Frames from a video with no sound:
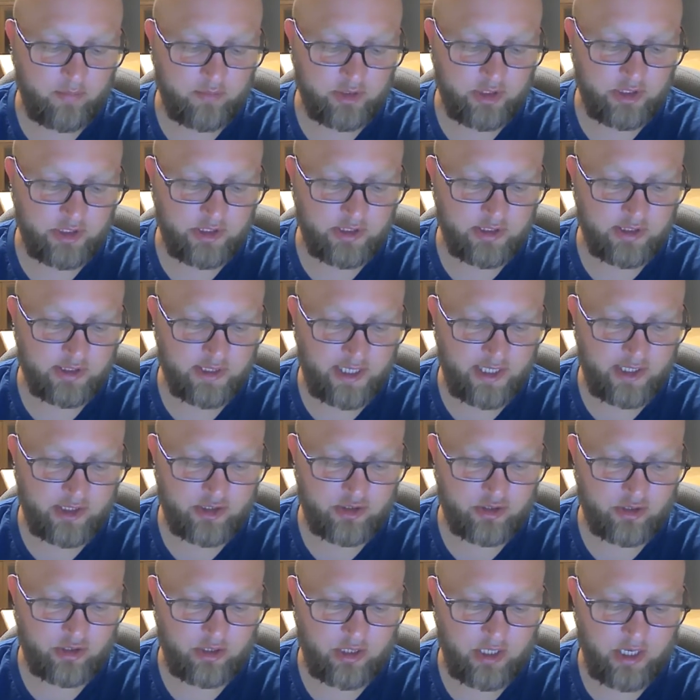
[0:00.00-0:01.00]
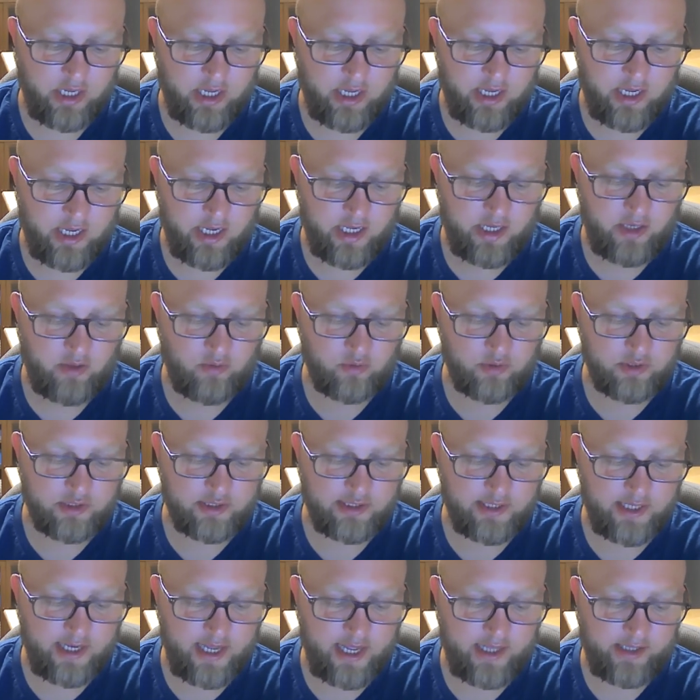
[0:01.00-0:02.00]
Jesus answered, "It
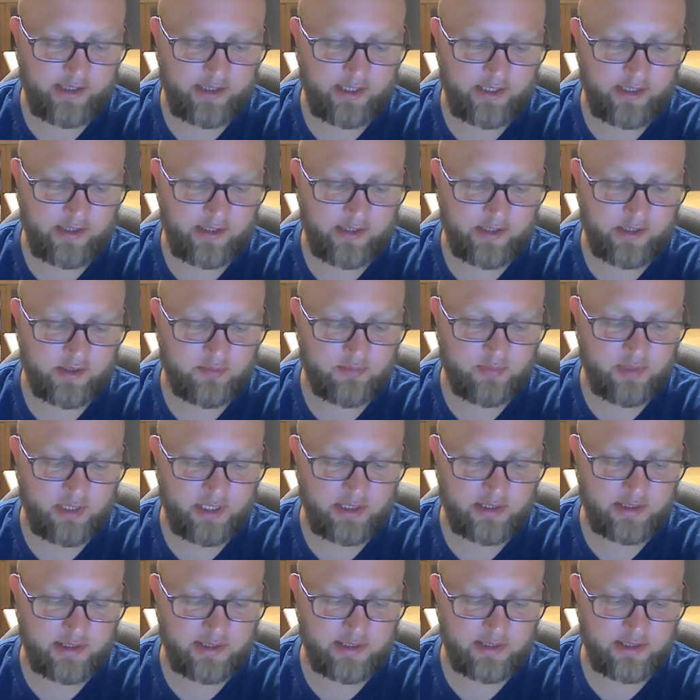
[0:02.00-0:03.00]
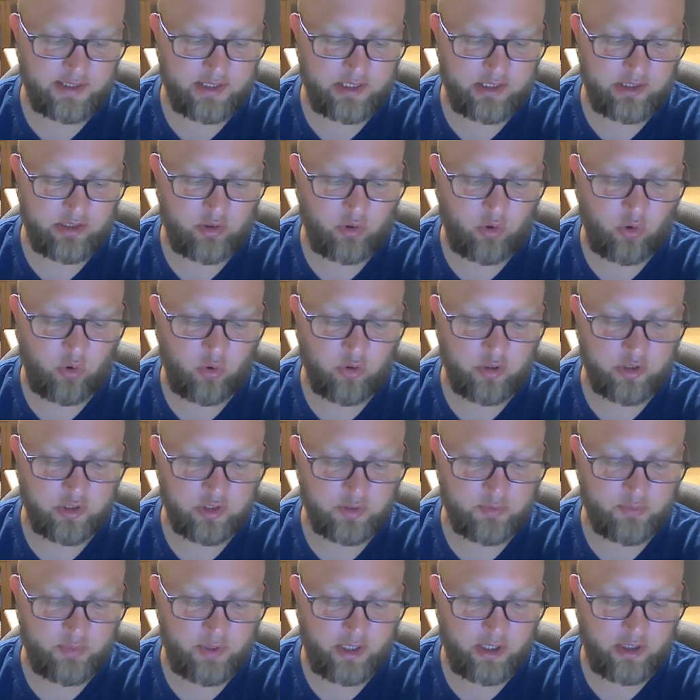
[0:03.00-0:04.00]
was not that this man sinned or
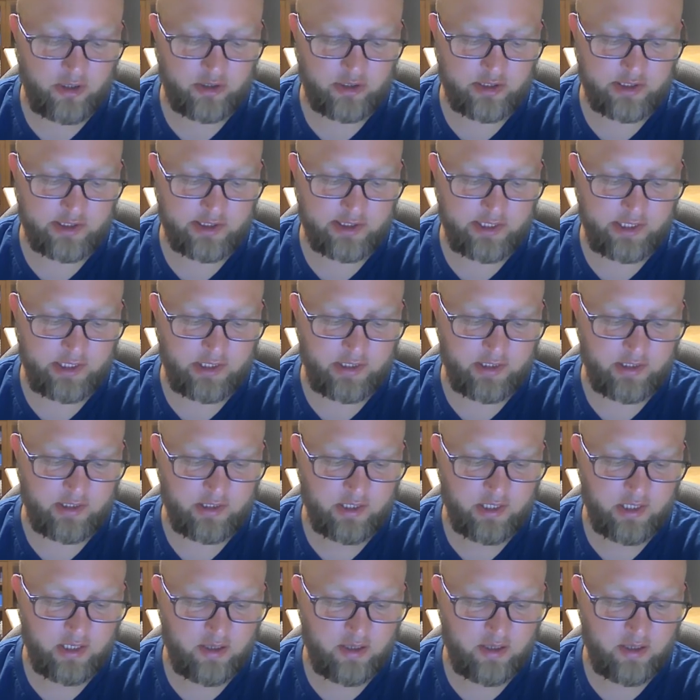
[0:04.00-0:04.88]
his parents sinned,